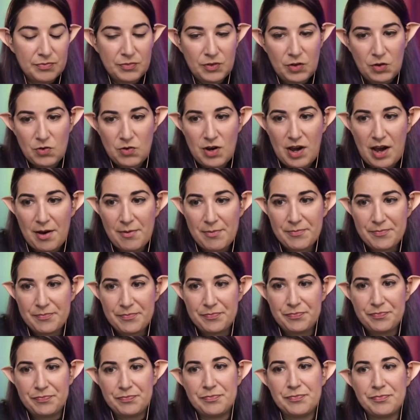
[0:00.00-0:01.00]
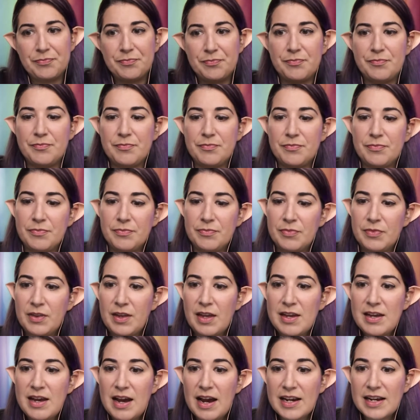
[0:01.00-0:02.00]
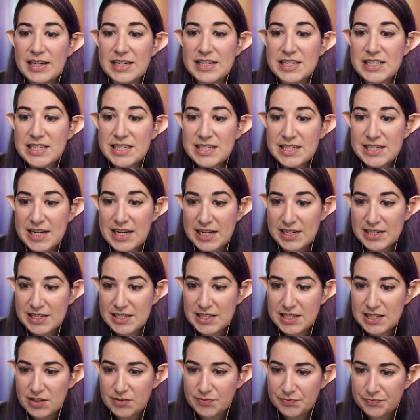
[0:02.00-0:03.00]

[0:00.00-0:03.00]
Okay. I get a 6.